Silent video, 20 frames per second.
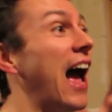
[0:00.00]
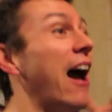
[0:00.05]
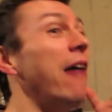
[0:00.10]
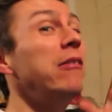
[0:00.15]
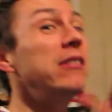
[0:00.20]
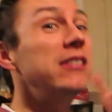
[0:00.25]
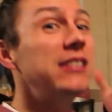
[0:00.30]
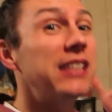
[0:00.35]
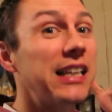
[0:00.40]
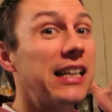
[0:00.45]

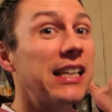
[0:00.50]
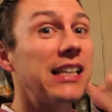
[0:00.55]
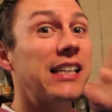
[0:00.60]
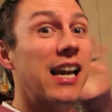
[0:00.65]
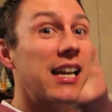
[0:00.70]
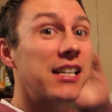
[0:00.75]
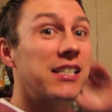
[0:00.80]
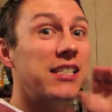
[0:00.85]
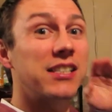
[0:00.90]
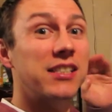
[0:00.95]
would say he
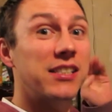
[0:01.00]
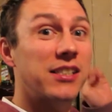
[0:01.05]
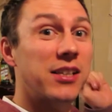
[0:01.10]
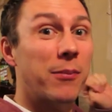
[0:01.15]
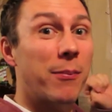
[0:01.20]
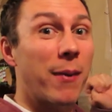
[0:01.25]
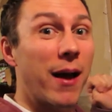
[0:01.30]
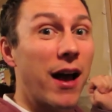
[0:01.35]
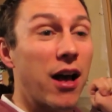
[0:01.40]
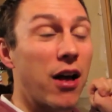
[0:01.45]
catches it
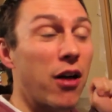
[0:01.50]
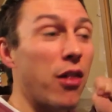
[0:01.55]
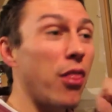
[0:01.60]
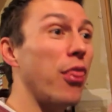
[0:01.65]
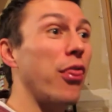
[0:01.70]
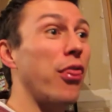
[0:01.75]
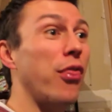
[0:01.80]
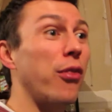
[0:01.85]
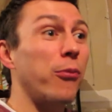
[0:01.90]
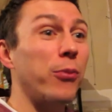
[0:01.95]

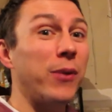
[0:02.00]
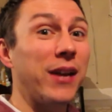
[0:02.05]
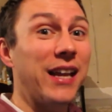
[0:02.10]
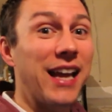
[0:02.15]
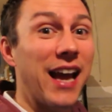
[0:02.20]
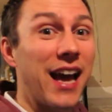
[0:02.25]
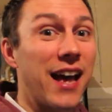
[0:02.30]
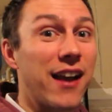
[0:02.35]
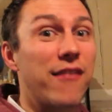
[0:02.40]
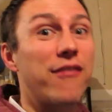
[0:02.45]
about
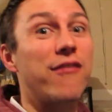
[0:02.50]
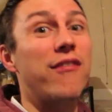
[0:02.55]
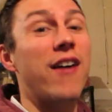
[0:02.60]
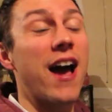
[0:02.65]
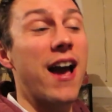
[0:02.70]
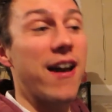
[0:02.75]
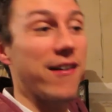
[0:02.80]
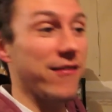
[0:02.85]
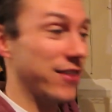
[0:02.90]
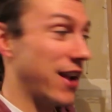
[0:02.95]
three out of
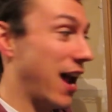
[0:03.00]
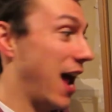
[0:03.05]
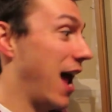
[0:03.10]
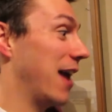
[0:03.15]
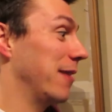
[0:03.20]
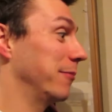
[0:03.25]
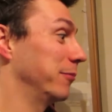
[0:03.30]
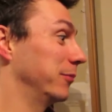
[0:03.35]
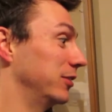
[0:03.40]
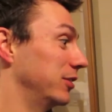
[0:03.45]
five
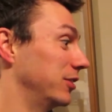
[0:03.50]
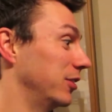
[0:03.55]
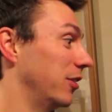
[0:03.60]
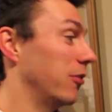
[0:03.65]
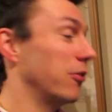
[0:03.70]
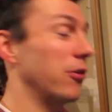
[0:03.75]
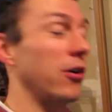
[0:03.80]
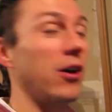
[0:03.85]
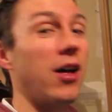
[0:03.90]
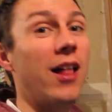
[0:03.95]
times,
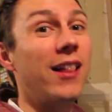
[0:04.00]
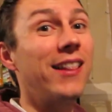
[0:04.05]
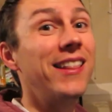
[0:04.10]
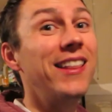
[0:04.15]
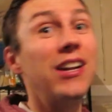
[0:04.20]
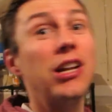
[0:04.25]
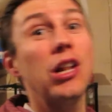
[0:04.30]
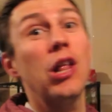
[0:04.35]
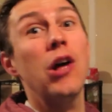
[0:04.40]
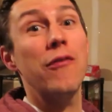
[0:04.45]
so a
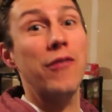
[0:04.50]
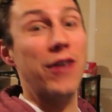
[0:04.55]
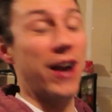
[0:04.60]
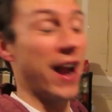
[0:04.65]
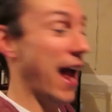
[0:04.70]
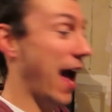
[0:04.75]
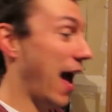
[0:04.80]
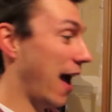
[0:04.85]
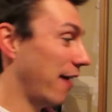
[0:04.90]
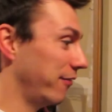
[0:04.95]
little over
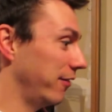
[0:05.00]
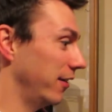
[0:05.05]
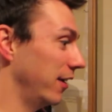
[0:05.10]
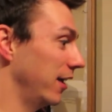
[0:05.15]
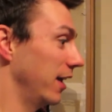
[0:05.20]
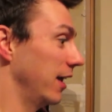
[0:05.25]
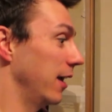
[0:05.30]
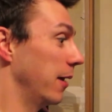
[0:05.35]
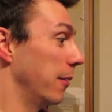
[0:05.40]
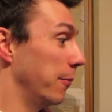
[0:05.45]
half.
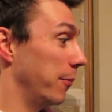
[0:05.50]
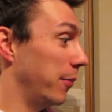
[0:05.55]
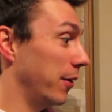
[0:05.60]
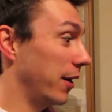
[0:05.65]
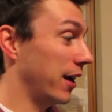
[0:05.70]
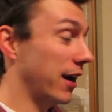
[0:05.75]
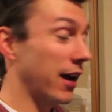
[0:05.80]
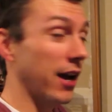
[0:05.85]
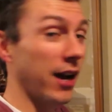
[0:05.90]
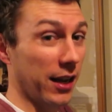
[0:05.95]

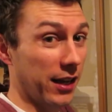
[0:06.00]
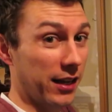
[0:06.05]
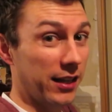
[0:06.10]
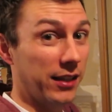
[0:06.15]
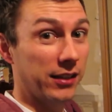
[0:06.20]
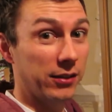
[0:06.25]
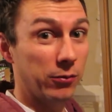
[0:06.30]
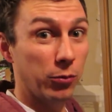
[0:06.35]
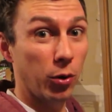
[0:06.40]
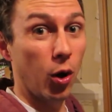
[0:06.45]
But uh,
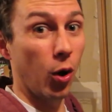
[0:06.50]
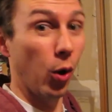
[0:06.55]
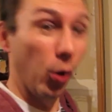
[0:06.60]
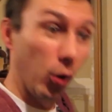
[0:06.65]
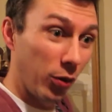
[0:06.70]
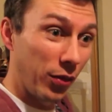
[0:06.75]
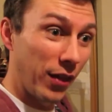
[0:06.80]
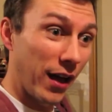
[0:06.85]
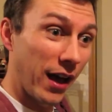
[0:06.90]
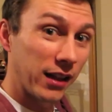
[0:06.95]
he will
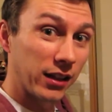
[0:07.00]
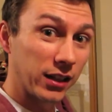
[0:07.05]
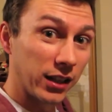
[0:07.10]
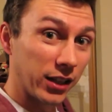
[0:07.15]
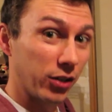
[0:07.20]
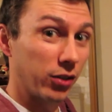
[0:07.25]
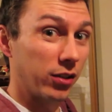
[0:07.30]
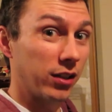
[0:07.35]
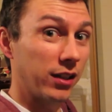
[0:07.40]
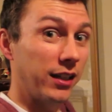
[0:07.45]
hold that
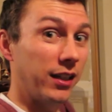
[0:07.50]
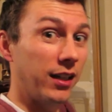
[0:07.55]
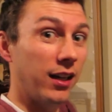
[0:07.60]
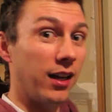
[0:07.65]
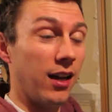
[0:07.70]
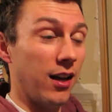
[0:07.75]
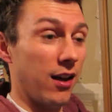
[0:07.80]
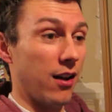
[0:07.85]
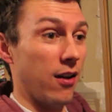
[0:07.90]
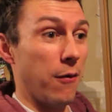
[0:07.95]
literally
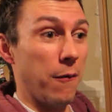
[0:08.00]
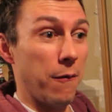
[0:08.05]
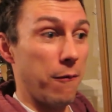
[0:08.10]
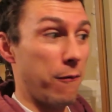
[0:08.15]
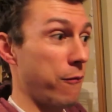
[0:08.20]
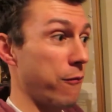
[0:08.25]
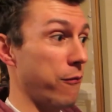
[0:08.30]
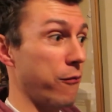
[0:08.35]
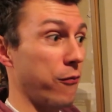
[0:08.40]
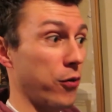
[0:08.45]

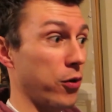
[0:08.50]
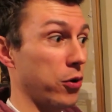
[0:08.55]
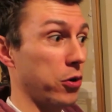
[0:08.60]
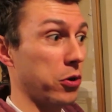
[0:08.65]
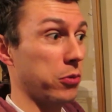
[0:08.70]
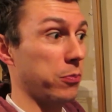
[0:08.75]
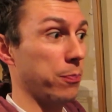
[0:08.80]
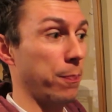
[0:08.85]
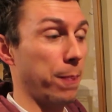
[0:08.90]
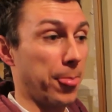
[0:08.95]

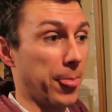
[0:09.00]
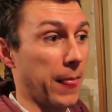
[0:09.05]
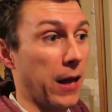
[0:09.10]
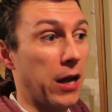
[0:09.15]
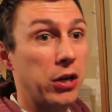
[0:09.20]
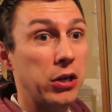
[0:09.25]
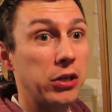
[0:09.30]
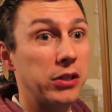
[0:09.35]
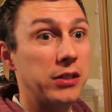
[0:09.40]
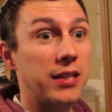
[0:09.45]
for
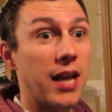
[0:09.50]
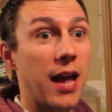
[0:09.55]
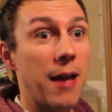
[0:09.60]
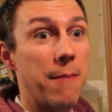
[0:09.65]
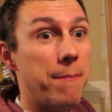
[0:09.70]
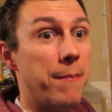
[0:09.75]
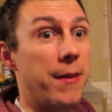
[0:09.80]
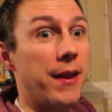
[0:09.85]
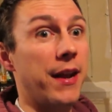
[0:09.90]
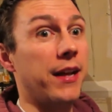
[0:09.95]
a good
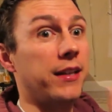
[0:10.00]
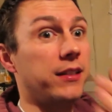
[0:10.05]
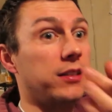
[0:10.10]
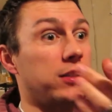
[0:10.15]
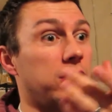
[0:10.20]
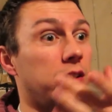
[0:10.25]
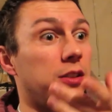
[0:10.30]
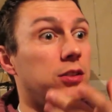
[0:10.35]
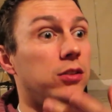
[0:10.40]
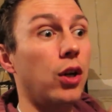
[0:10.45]
10 minutes
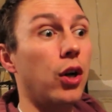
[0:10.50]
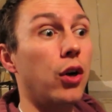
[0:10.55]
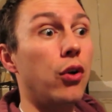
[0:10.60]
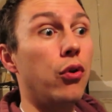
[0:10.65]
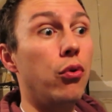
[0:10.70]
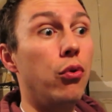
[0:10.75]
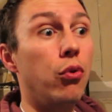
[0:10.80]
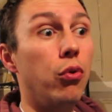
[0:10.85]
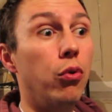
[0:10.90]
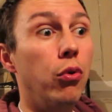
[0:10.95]
and just
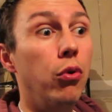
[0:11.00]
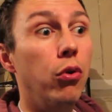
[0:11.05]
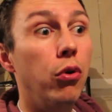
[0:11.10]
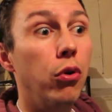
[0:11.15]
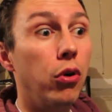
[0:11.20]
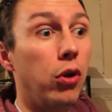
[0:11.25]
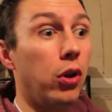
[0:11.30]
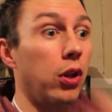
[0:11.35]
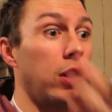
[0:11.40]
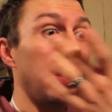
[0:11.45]
start
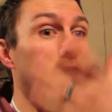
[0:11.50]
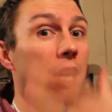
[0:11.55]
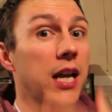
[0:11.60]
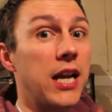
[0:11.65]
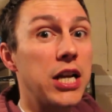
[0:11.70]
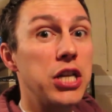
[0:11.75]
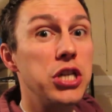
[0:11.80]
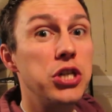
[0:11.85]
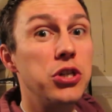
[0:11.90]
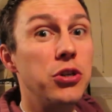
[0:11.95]
drooling and